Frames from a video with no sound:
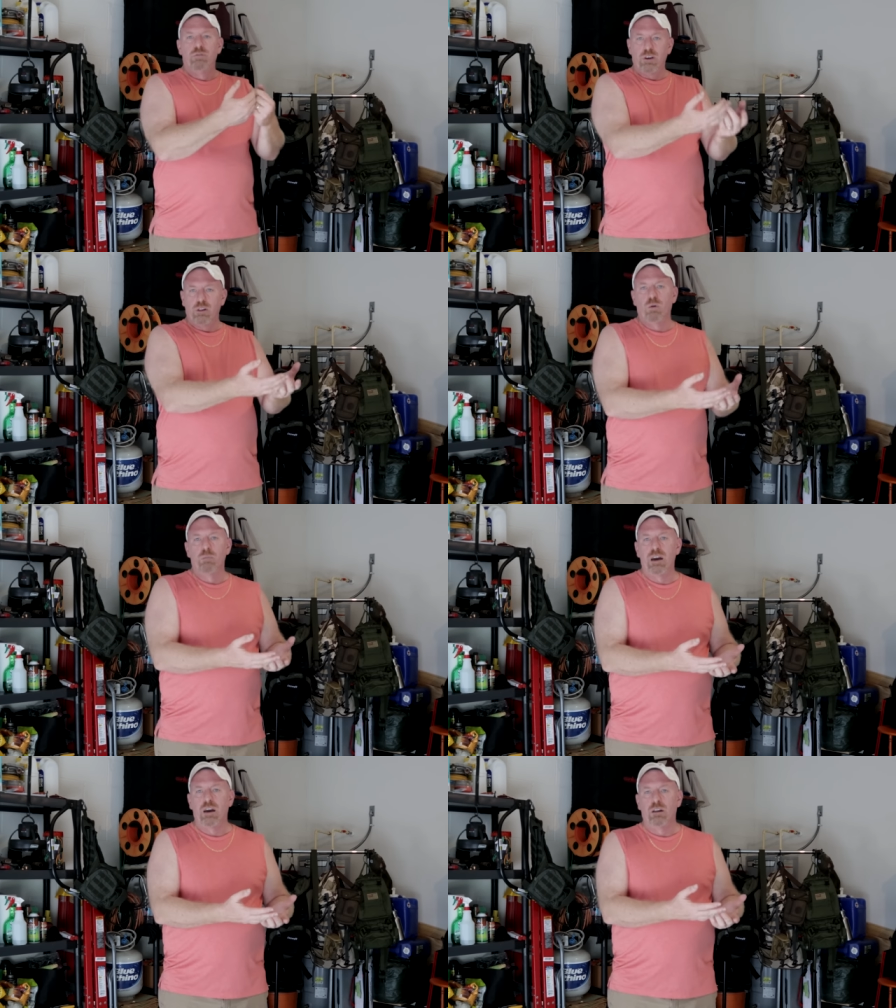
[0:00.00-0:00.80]
fellow
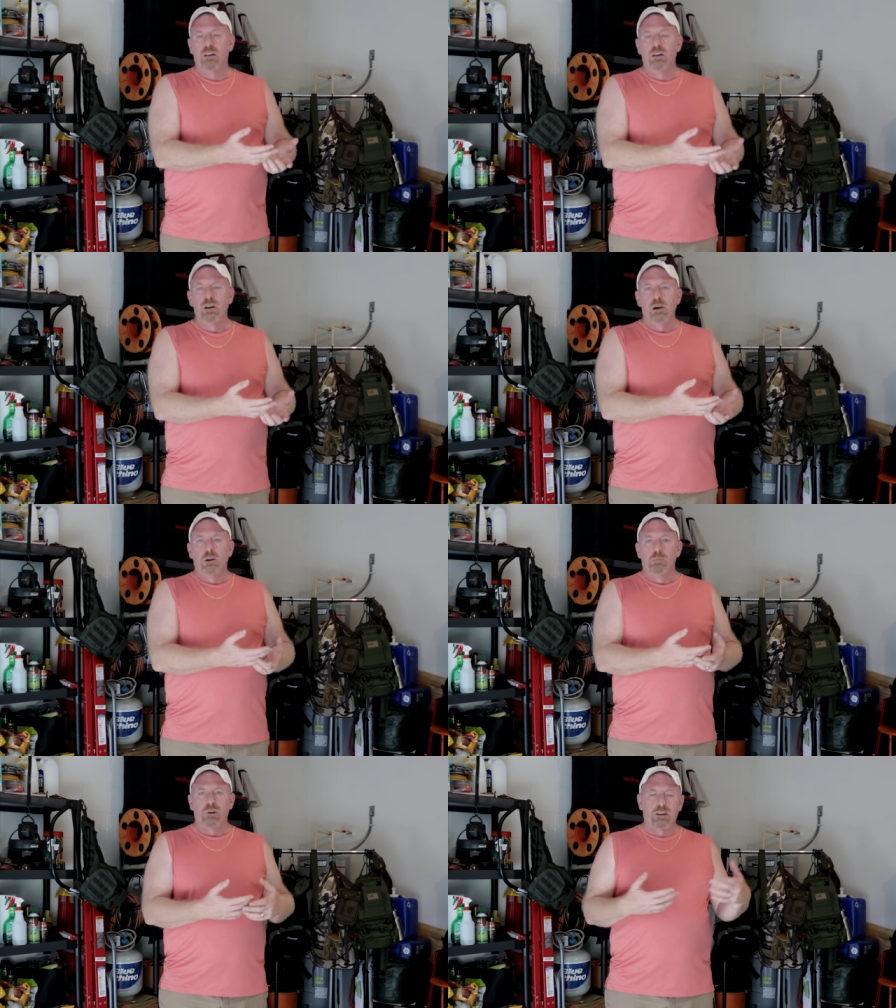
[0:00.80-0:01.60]

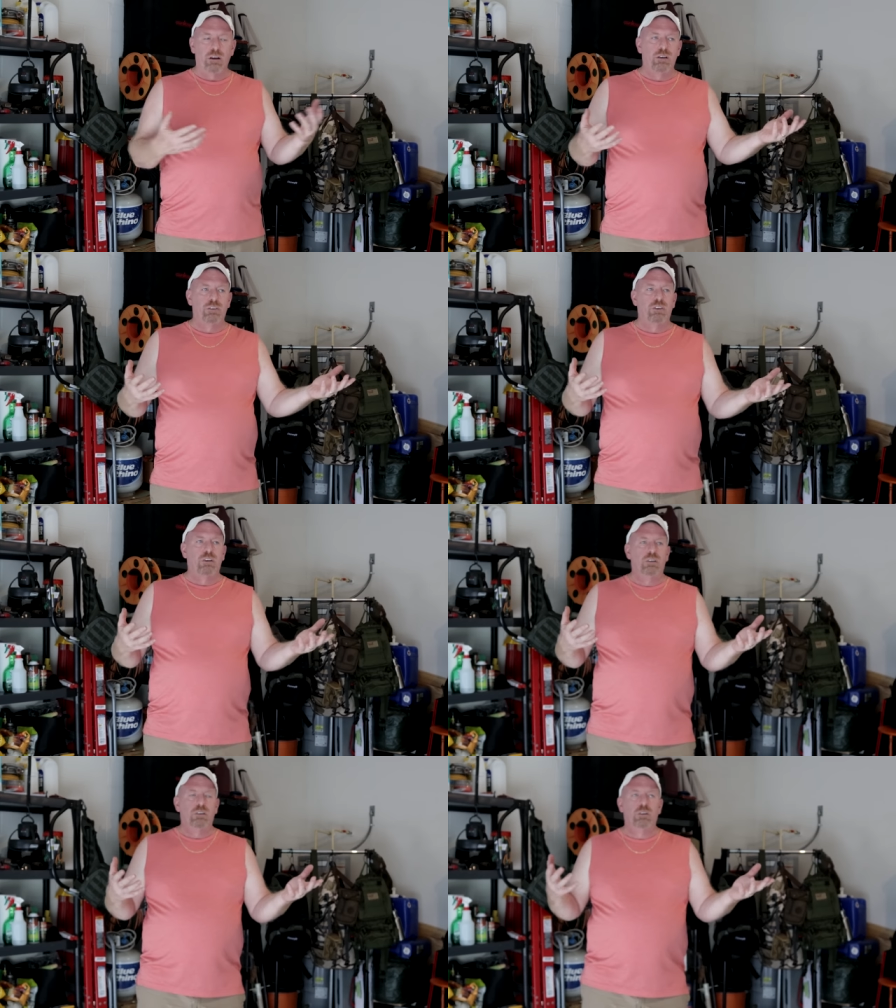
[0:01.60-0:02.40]
man.
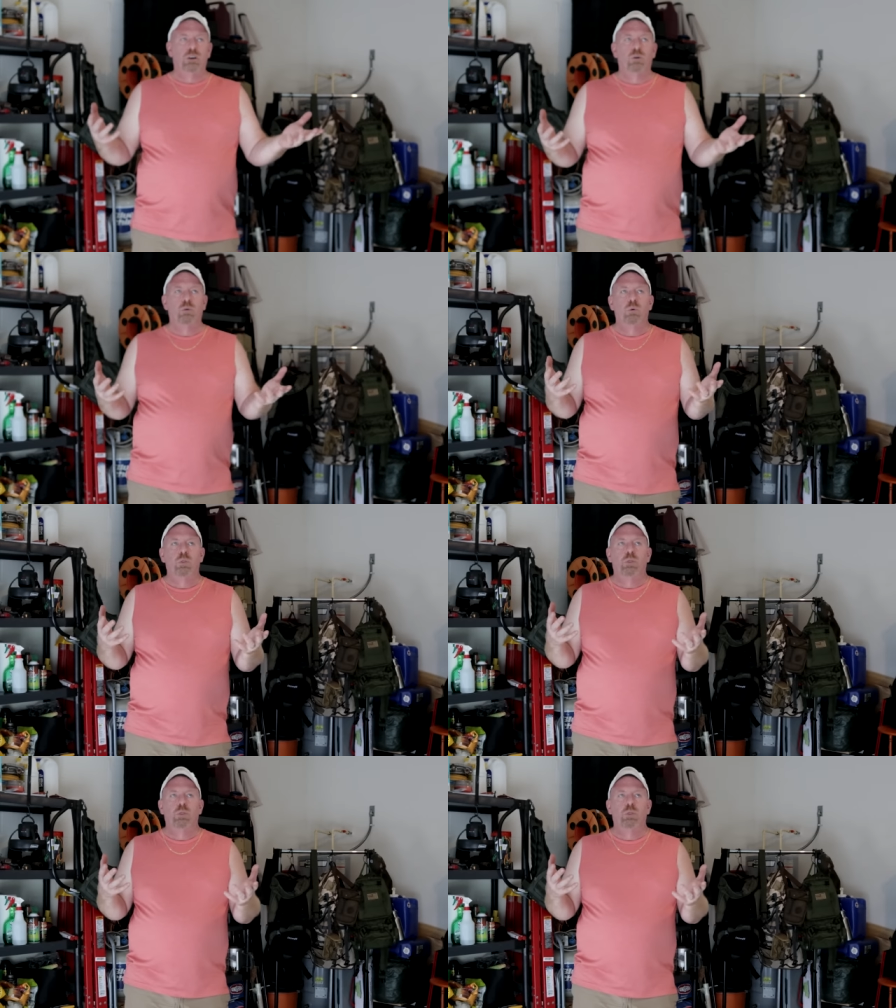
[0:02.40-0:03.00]
Because, you know,